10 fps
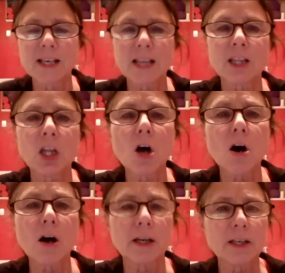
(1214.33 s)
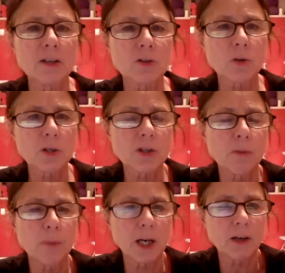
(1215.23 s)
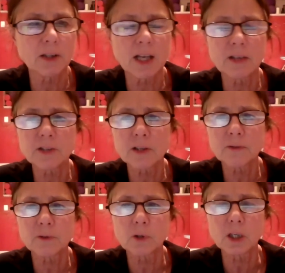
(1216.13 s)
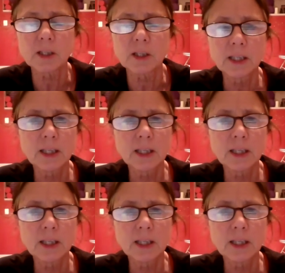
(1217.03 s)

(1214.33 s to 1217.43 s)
get long, get your torso parallel to the floor.